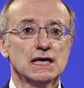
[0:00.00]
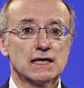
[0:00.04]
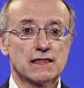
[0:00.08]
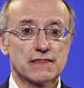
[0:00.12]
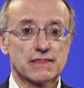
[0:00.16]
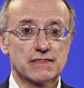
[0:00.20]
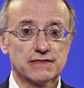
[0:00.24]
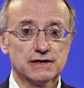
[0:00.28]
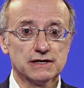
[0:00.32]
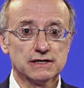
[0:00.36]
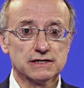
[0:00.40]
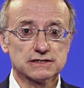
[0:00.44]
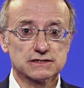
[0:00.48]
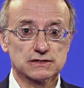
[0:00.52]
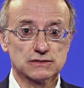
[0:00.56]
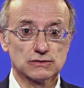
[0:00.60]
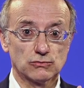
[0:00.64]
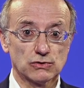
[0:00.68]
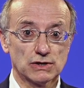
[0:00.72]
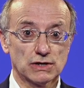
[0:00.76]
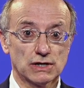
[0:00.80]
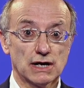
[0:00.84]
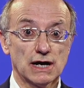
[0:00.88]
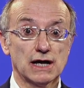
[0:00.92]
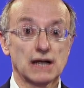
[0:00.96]
This
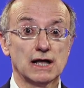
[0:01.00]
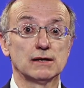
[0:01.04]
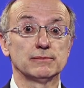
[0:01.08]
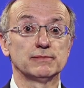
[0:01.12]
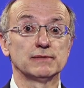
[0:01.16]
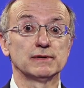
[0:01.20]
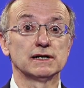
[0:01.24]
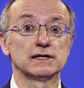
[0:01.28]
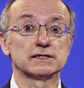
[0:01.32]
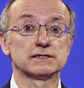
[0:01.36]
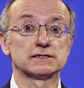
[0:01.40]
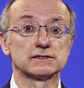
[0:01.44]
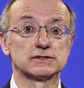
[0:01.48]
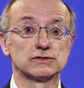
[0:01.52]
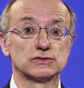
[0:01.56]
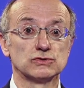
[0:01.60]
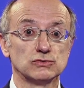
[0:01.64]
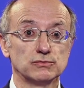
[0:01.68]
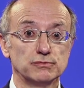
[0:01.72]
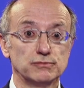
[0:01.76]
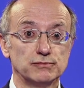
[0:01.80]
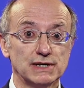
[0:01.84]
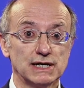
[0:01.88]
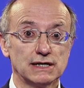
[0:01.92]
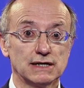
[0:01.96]
will help us to
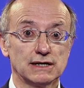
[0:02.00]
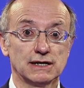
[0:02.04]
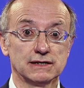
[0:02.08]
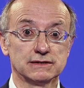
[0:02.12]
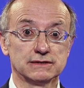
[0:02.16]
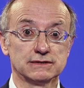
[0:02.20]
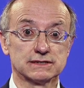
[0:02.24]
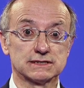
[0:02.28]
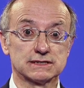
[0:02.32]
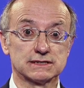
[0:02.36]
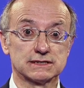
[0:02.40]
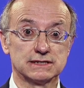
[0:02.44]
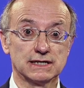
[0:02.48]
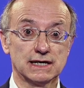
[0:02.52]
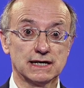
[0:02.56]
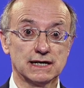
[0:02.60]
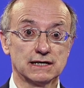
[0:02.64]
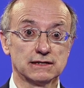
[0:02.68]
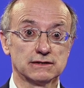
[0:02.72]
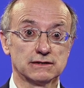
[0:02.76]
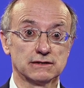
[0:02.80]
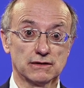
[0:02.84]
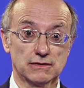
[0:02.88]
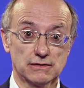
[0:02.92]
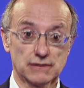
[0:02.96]
better
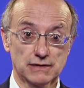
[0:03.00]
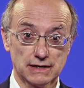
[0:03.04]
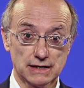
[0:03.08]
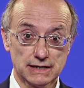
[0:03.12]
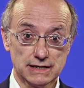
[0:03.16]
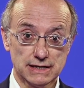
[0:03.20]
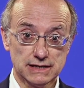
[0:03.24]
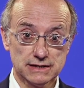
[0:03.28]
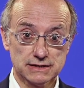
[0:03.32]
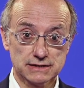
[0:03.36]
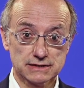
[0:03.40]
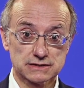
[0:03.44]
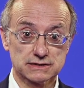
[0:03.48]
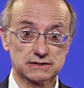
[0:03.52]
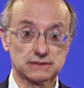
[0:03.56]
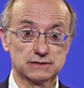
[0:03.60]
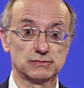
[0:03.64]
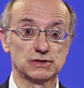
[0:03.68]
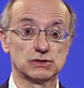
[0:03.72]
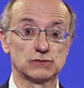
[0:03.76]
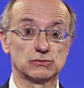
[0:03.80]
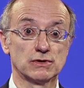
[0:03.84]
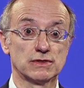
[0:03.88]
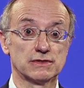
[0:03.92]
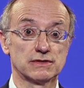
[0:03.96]
understand the links
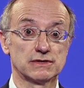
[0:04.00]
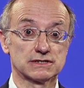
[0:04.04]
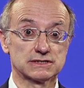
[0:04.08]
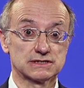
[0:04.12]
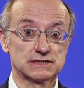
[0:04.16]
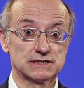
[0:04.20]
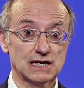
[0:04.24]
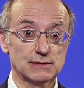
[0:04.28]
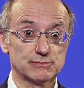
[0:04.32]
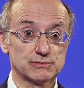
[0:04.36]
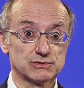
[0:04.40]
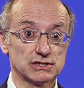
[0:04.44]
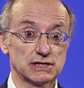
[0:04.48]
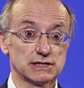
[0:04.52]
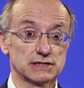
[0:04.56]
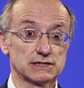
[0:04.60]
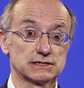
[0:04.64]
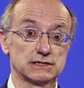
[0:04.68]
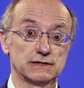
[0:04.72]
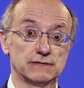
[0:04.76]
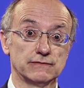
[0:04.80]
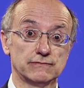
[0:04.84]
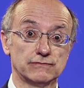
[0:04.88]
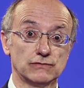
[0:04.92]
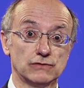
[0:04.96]
between the
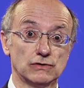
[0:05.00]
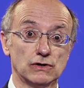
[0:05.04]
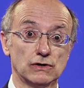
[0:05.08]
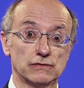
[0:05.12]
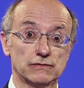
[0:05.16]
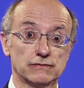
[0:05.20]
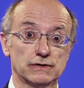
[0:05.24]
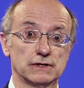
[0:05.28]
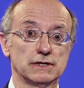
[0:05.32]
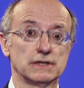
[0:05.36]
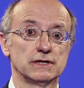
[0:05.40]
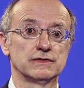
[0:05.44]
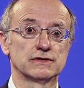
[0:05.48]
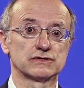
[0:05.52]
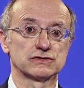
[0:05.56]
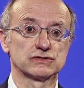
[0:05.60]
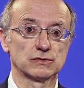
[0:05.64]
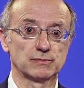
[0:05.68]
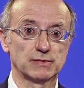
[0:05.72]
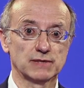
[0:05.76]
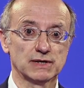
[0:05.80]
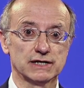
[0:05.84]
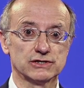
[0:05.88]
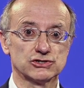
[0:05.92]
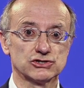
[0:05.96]
subjects involved in the
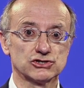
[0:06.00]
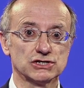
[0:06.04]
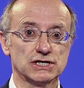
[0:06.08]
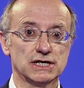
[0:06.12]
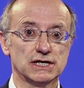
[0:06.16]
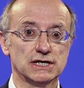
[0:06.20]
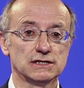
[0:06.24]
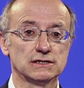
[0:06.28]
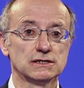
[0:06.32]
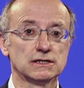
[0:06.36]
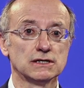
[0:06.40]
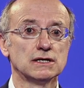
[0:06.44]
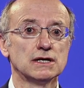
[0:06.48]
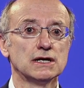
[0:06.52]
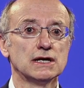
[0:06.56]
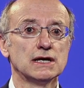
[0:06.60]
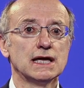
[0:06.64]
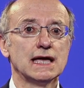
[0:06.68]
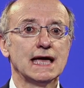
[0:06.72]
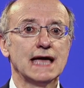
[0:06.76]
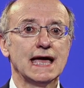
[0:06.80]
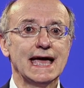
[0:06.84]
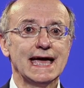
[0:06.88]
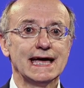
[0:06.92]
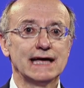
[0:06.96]
supply chain
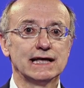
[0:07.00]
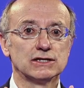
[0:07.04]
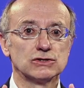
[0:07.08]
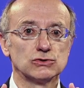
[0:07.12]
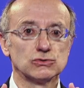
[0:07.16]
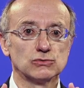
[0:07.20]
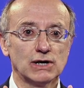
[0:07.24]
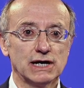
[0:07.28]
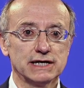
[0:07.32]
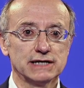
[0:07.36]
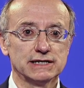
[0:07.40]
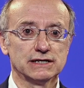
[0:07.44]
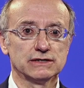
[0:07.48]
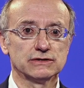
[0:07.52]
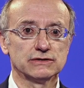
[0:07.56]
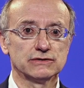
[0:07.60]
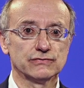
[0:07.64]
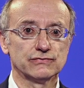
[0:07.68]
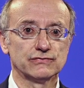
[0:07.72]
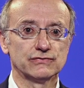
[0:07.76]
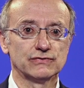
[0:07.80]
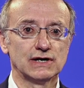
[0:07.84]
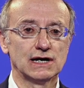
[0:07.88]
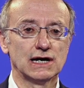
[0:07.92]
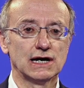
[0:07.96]
and to
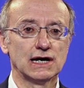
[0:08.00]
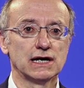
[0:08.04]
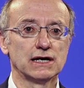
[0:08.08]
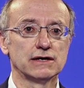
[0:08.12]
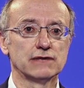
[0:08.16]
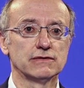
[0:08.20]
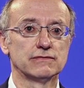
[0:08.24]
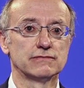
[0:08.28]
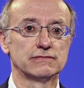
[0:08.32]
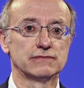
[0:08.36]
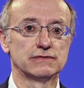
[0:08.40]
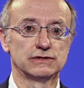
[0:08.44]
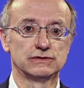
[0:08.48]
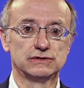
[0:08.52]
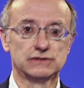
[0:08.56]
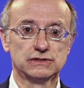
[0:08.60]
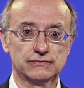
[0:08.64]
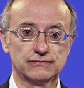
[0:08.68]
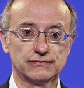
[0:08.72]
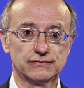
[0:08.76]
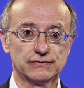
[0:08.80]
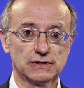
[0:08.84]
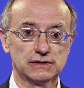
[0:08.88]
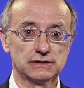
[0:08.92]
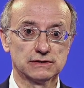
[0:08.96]
identify the
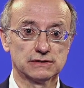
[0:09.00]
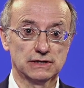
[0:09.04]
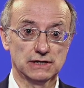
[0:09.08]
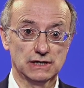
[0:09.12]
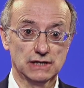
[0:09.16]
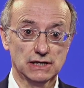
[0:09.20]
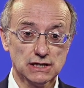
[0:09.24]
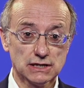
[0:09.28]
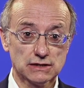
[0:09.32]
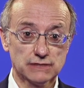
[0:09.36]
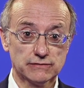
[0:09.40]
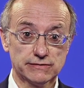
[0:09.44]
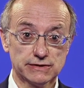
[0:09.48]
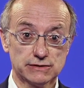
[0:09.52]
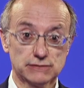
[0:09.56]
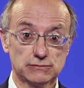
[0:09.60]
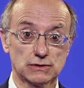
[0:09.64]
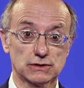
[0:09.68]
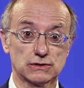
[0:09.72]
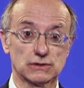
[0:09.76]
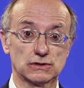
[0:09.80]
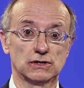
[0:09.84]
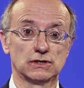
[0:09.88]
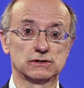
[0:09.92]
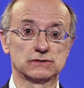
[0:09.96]
different
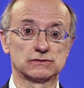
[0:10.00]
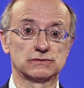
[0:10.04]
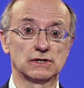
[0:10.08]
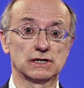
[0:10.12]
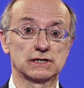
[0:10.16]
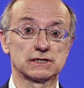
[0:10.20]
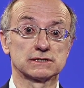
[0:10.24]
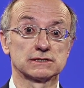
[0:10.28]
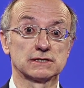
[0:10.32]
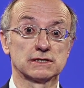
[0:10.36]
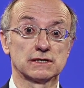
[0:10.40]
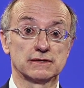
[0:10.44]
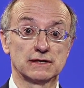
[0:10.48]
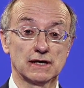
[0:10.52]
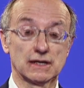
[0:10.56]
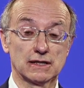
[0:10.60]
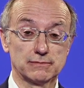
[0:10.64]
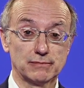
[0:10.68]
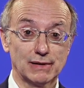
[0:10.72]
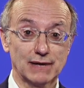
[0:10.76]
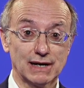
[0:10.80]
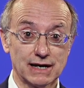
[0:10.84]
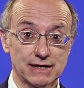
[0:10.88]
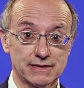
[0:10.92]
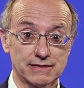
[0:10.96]
individual contracts that
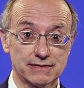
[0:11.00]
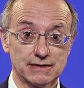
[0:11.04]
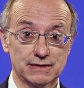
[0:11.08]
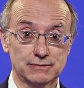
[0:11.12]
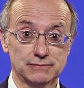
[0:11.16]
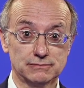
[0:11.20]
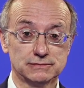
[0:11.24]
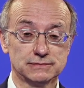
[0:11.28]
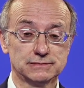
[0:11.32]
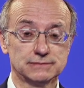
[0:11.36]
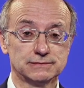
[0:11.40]
bind them.